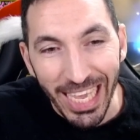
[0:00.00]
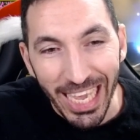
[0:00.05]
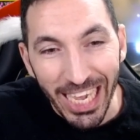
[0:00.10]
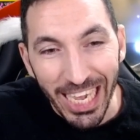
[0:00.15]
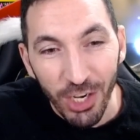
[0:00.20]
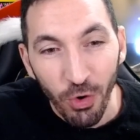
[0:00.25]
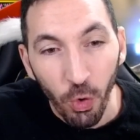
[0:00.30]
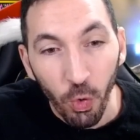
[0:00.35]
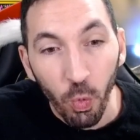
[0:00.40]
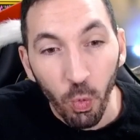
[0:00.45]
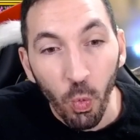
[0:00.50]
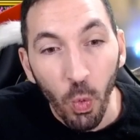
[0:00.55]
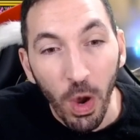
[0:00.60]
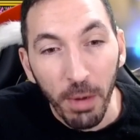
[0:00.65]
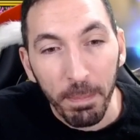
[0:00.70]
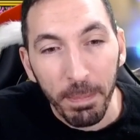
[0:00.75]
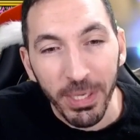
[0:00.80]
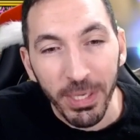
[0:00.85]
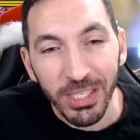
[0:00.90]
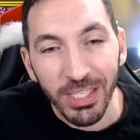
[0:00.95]
Ignore
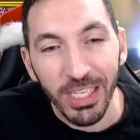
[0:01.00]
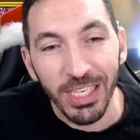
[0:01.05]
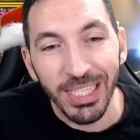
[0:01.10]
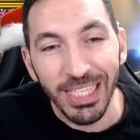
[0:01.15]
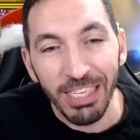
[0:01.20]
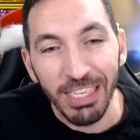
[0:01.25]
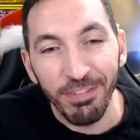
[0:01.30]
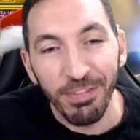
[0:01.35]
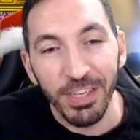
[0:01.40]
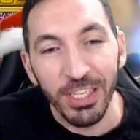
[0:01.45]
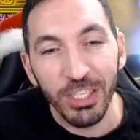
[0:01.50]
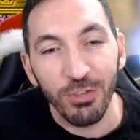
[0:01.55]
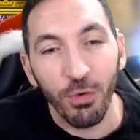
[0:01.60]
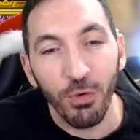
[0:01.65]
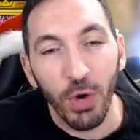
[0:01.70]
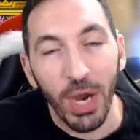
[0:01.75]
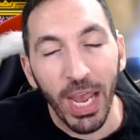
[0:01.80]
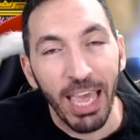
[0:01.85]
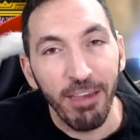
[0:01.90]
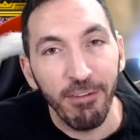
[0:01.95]
one percent defense
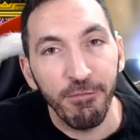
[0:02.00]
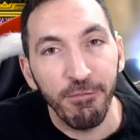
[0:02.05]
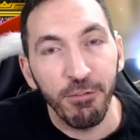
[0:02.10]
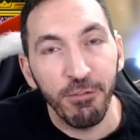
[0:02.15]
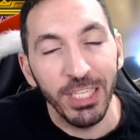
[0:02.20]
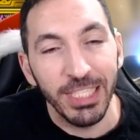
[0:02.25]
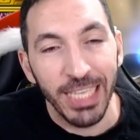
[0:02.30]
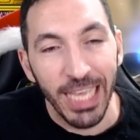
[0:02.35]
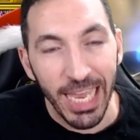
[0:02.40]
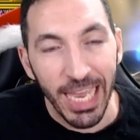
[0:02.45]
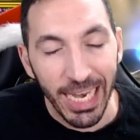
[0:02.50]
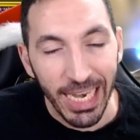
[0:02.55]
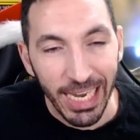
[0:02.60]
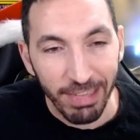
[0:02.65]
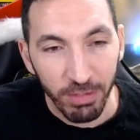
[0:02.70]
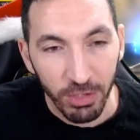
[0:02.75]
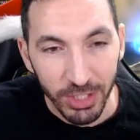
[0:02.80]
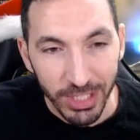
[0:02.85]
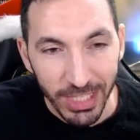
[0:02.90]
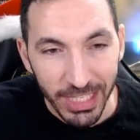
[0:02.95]
for every ten
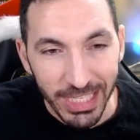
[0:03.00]
levels.